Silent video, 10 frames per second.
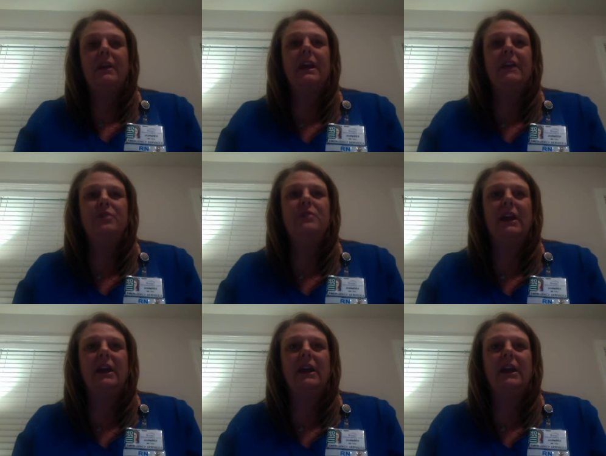Have you
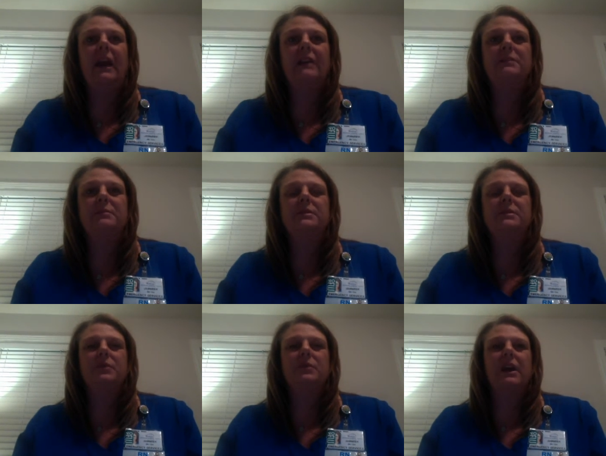taken an aspirin?
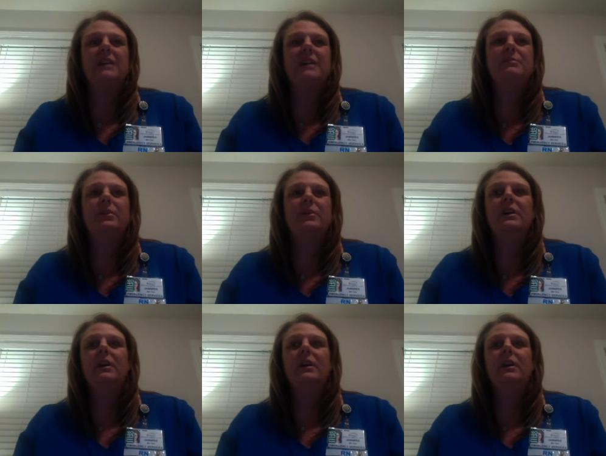So an aspirin